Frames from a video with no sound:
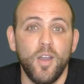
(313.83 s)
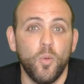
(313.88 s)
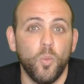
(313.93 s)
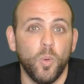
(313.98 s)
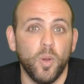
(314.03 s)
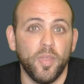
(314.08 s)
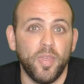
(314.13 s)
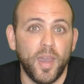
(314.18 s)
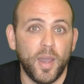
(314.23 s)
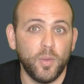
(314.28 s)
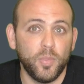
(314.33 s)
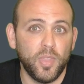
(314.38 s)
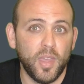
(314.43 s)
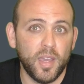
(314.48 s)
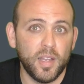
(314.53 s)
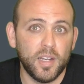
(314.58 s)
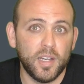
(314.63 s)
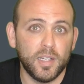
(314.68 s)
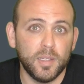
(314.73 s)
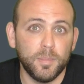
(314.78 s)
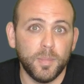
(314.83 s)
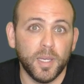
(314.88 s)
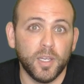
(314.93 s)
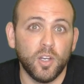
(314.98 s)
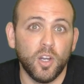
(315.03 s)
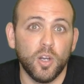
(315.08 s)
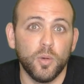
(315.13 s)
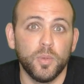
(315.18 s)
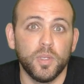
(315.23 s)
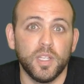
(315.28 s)
Without that on, my
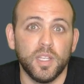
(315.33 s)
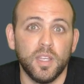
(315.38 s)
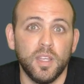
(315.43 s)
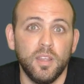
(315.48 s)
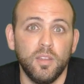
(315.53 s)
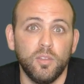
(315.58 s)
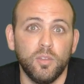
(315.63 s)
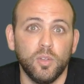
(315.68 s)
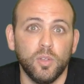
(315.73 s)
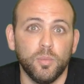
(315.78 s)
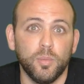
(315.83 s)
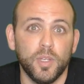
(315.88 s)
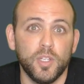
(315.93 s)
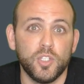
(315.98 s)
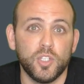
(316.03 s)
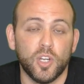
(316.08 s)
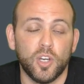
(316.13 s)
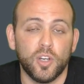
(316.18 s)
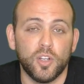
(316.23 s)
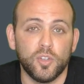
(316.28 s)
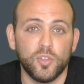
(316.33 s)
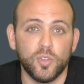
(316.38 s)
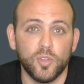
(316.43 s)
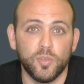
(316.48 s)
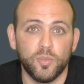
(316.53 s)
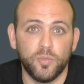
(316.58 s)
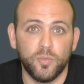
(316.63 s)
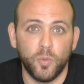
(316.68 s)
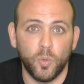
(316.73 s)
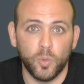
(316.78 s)
car would easily reach
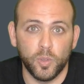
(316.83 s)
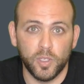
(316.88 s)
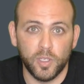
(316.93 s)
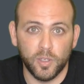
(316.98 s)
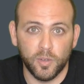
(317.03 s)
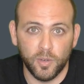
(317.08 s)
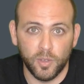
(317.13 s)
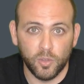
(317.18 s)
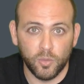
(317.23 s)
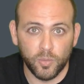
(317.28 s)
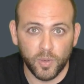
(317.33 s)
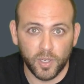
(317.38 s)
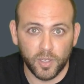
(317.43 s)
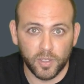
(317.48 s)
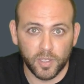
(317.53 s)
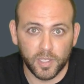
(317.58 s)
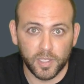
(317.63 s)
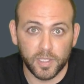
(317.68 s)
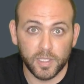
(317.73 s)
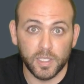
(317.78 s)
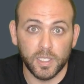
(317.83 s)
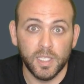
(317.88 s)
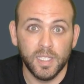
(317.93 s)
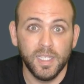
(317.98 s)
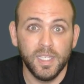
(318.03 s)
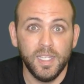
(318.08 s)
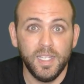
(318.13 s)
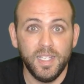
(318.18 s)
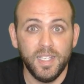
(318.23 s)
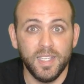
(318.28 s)
140 degrees Fahrenheit
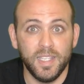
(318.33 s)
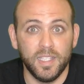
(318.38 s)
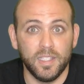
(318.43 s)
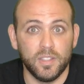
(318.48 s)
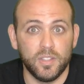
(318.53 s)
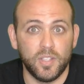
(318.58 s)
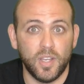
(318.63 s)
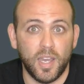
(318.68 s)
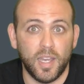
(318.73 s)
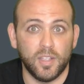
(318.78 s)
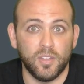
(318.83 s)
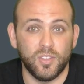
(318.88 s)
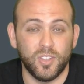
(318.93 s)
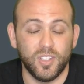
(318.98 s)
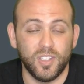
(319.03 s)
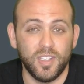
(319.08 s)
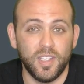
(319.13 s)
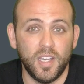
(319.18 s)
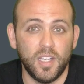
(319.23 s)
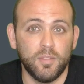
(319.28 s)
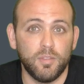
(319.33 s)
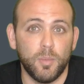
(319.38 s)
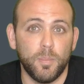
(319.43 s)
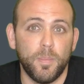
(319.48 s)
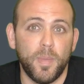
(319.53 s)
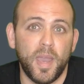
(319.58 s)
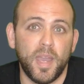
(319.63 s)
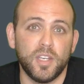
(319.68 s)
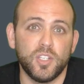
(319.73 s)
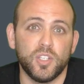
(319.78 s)
inside. So you can kind of
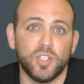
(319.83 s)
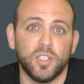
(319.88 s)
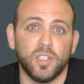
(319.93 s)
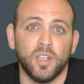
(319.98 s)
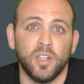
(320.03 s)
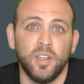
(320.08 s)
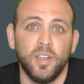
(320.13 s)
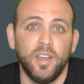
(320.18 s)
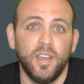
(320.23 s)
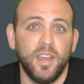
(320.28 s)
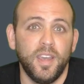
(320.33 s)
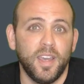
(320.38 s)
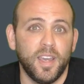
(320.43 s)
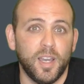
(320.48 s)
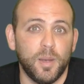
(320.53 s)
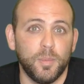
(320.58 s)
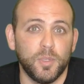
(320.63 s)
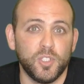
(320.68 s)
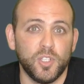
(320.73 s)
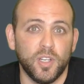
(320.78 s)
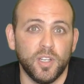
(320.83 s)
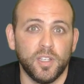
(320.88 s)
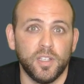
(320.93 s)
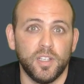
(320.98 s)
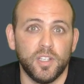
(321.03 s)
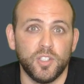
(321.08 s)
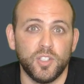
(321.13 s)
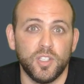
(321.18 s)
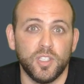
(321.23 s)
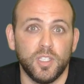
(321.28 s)
imagine how much air
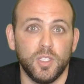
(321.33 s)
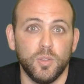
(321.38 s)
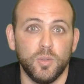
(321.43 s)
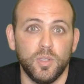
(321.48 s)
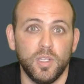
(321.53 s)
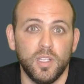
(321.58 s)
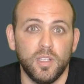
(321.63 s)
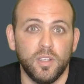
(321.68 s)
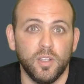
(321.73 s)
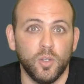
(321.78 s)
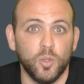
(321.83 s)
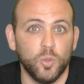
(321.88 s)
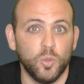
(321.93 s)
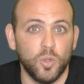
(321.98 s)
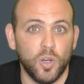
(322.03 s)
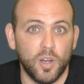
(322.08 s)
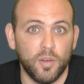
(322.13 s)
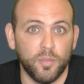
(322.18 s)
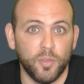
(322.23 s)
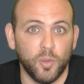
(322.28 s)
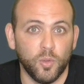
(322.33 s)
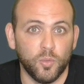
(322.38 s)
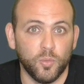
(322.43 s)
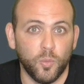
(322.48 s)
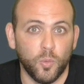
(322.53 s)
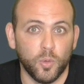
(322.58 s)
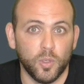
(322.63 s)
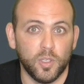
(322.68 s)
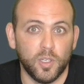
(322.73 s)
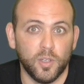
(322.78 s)
conditioning you need to cool off those
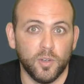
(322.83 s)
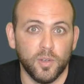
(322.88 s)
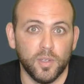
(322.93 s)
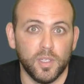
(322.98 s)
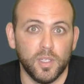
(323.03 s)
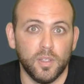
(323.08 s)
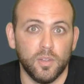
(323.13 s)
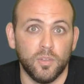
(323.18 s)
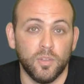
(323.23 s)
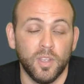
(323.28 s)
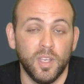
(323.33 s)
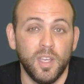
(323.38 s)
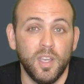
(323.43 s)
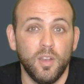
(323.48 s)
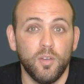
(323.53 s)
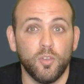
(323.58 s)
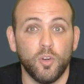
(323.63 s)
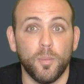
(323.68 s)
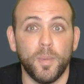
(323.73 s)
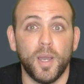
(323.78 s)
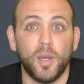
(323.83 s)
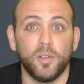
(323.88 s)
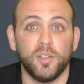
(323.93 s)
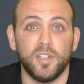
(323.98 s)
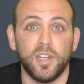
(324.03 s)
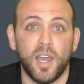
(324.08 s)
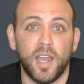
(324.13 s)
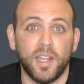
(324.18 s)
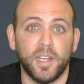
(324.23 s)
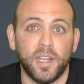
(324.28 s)
40 degrees for about
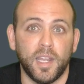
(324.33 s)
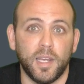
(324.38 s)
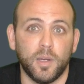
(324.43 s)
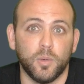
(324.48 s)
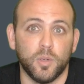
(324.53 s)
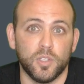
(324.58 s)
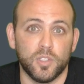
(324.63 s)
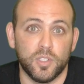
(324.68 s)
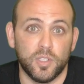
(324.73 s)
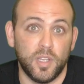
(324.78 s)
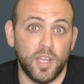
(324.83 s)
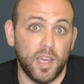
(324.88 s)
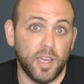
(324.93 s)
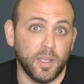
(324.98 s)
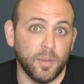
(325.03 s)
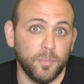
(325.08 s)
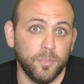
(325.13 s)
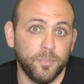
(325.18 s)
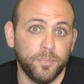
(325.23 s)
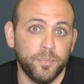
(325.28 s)
9 hours a day.